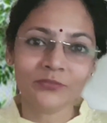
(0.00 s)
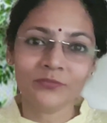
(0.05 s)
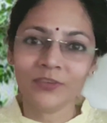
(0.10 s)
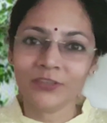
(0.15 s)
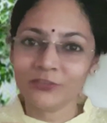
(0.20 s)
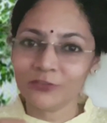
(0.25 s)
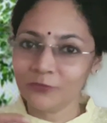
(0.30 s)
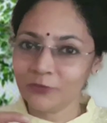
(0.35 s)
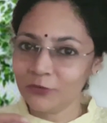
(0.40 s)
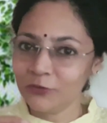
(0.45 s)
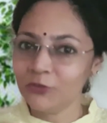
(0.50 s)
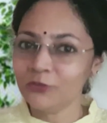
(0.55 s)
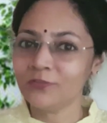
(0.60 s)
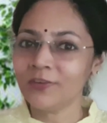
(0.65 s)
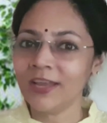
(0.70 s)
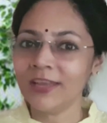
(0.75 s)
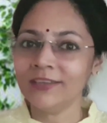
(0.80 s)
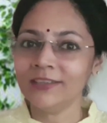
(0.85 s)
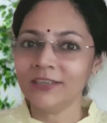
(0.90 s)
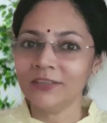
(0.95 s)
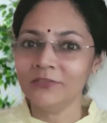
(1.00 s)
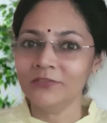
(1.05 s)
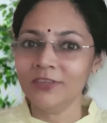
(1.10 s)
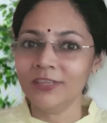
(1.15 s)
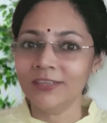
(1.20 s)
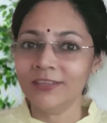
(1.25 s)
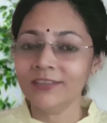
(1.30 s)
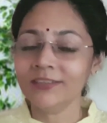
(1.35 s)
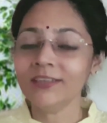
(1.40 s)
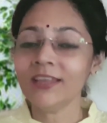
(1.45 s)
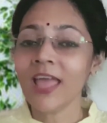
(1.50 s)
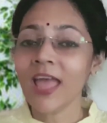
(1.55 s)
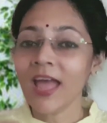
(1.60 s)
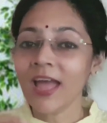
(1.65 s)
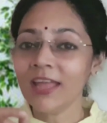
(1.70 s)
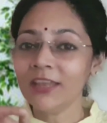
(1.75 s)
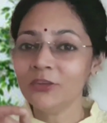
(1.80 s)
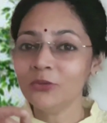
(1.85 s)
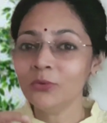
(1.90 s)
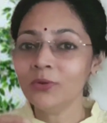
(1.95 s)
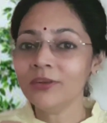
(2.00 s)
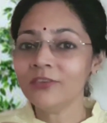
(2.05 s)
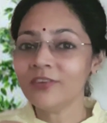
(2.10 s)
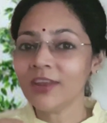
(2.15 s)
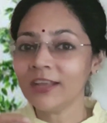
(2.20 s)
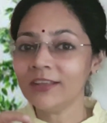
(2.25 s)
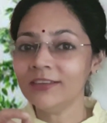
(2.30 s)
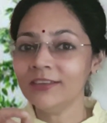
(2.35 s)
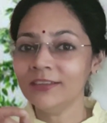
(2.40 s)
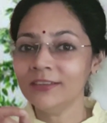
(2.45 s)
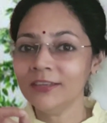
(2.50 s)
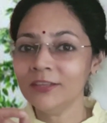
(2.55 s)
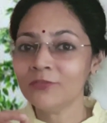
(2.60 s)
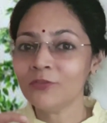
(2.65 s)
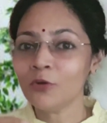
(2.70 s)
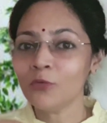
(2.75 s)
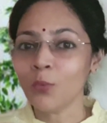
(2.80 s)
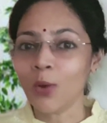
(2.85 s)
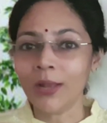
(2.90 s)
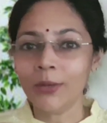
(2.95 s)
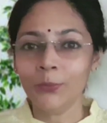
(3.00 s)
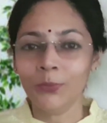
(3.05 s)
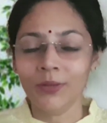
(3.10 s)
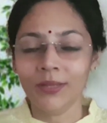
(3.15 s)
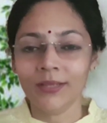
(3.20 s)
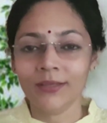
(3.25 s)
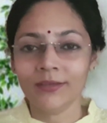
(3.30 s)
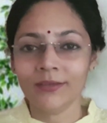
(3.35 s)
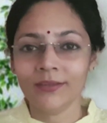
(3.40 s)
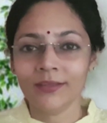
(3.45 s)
whichever you find convenient, and do it regularly for 1 week.